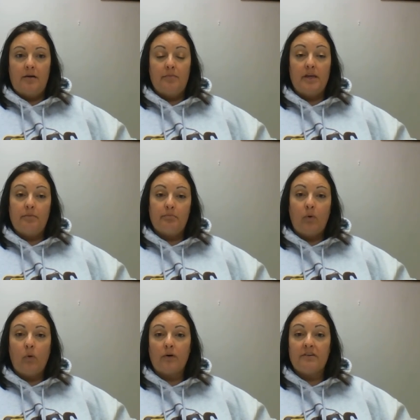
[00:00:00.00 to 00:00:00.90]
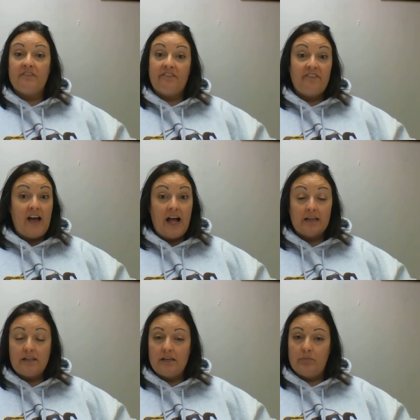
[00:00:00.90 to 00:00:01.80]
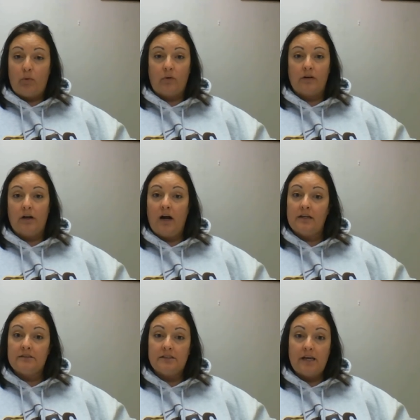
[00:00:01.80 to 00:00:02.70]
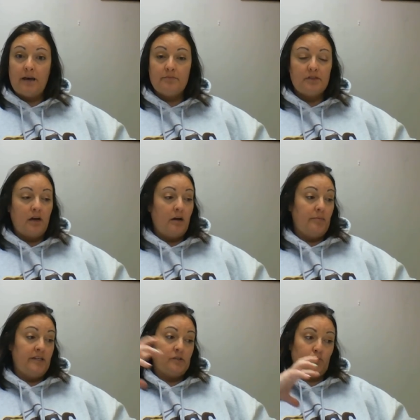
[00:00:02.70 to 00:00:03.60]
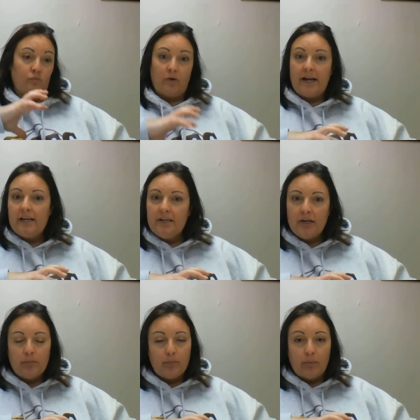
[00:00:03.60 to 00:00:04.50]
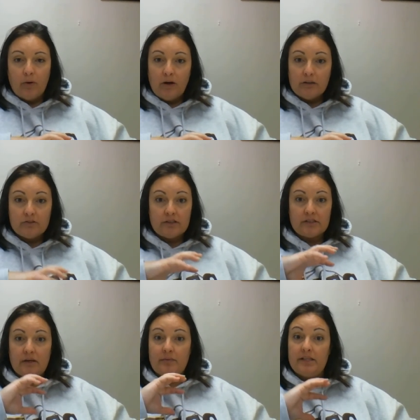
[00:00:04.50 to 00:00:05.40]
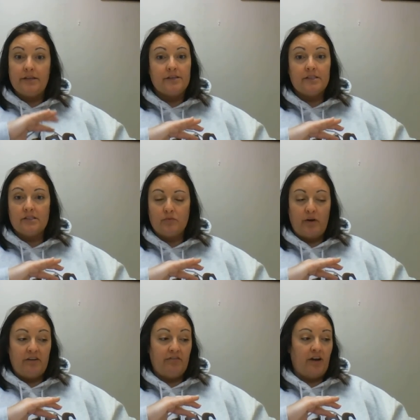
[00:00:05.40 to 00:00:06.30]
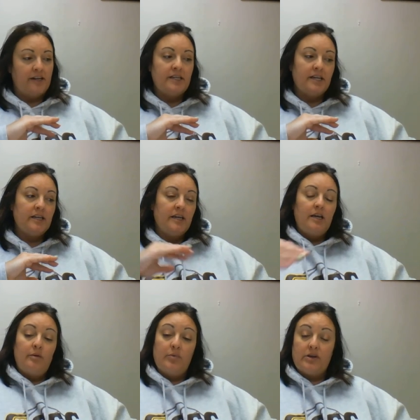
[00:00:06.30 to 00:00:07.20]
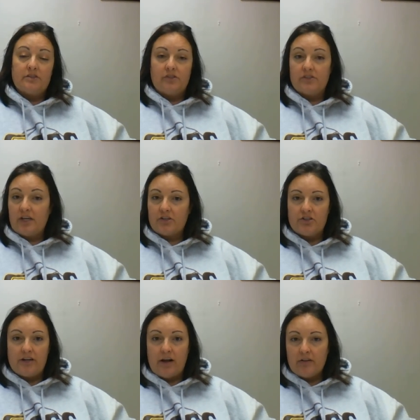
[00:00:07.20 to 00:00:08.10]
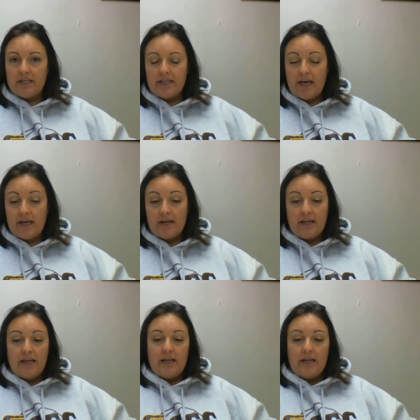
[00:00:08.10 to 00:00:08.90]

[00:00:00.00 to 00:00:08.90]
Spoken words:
important fact, important concept. It's right in your book, so that's going to be the easiest way to find it because they're sectioned out like that